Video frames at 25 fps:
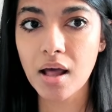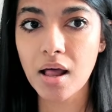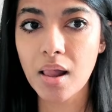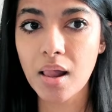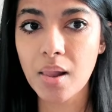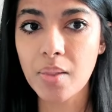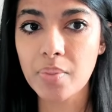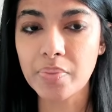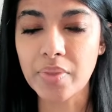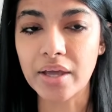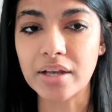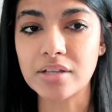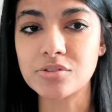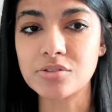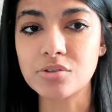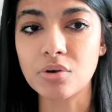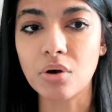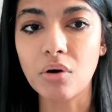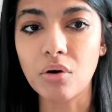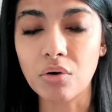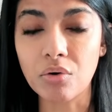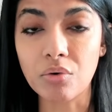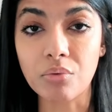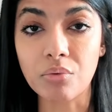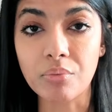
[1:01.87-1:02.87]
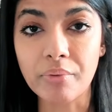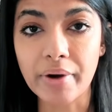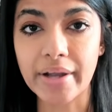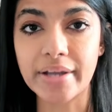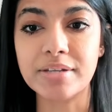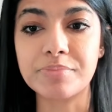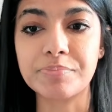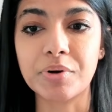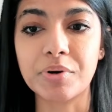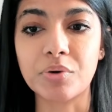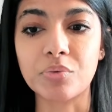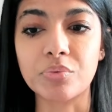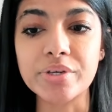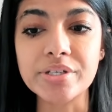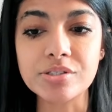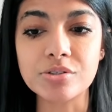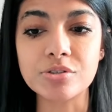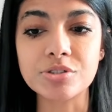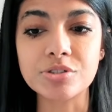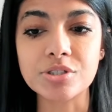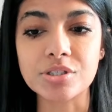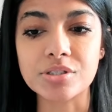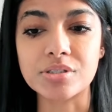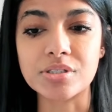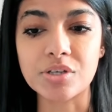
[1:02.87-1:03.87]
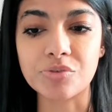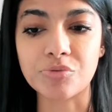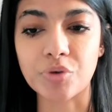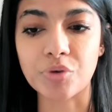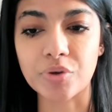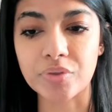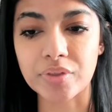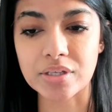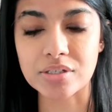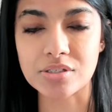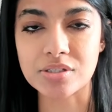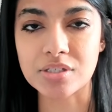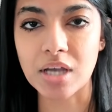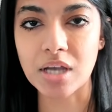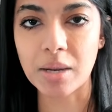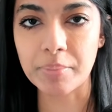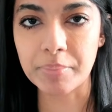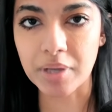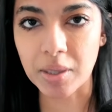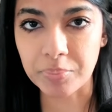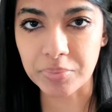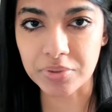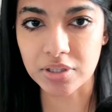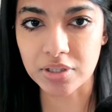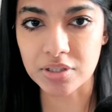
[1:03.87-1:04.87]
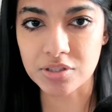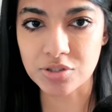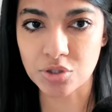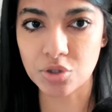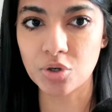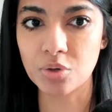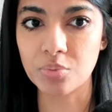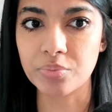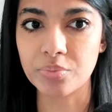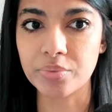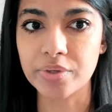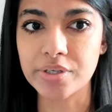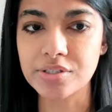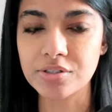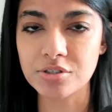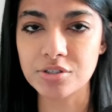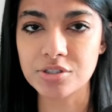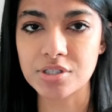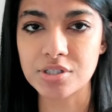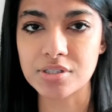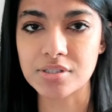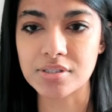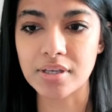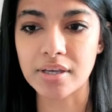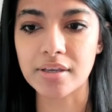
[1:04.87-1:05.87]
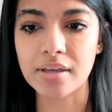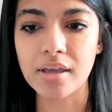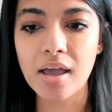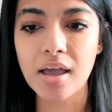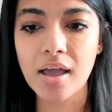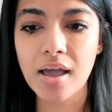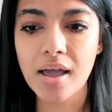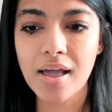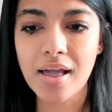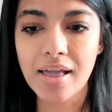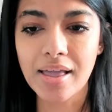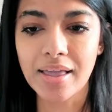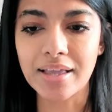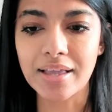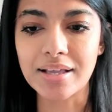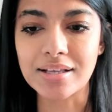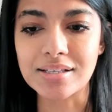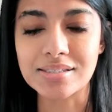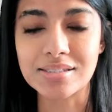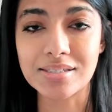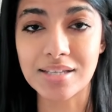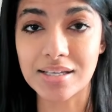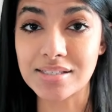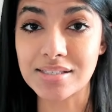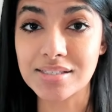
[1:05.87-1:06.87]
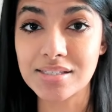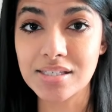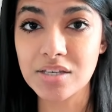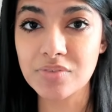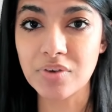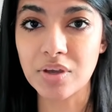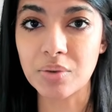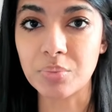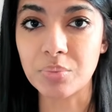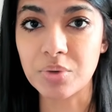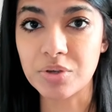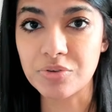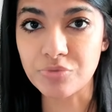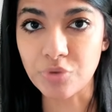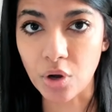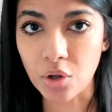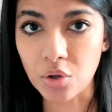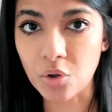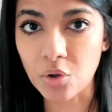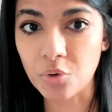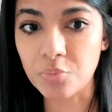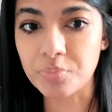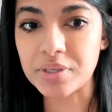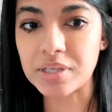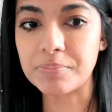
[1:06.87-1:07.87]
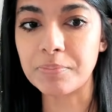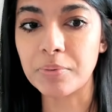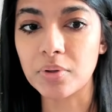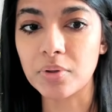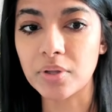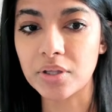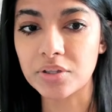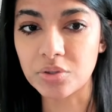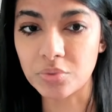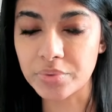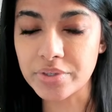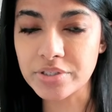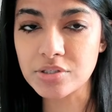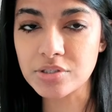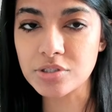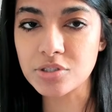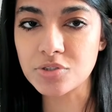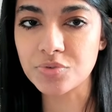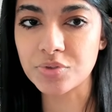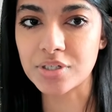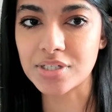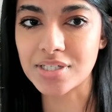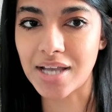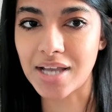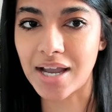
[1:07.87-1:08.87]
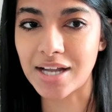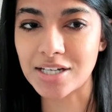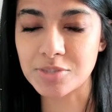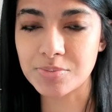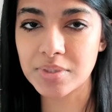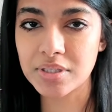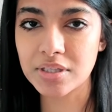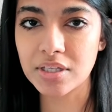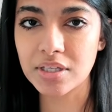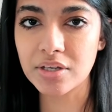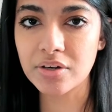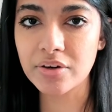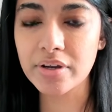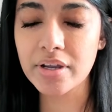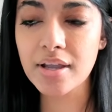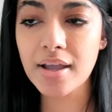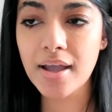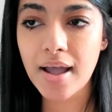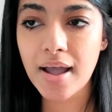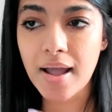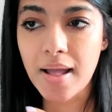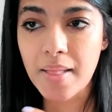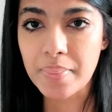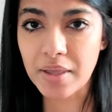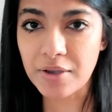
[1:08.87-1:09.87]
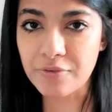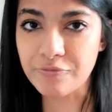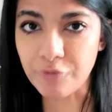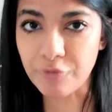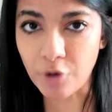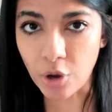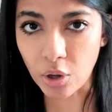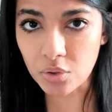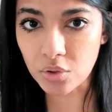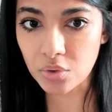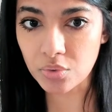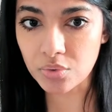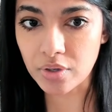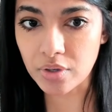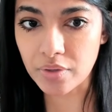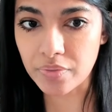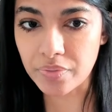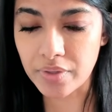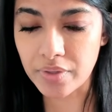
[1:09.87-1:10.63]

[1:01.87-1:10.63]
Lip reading: That is all right. But research is different than just coming up with a term. Research is like extensive, and we follow people. Like the research for attachment theory, they followed